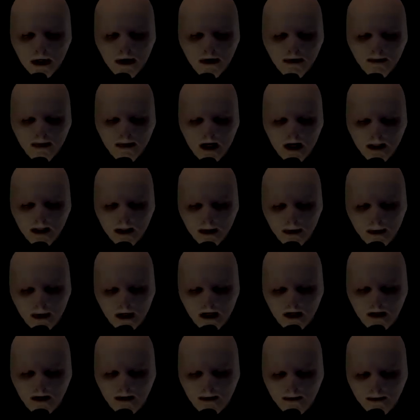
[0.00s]
Oh, by the
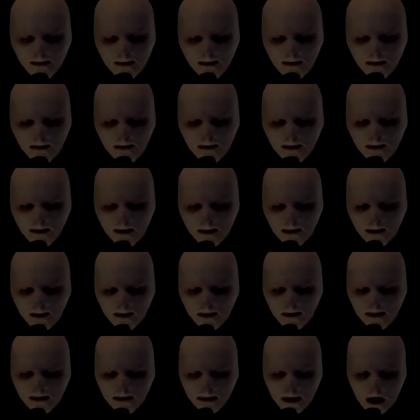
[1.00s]
way,
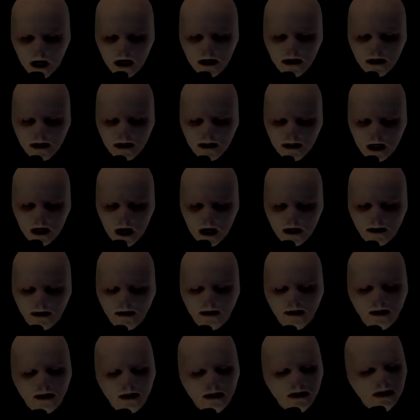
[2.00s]
they
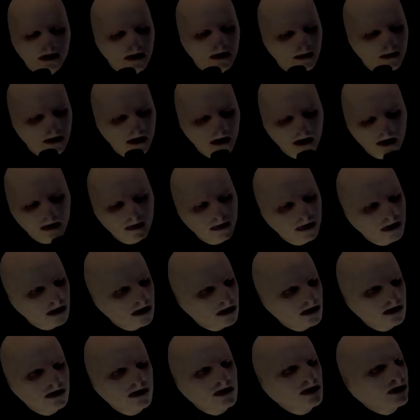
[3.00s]
decided to get someone
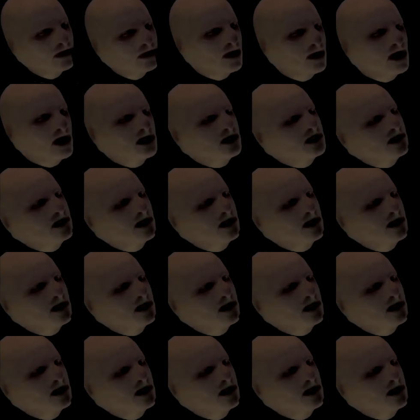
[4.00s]
to write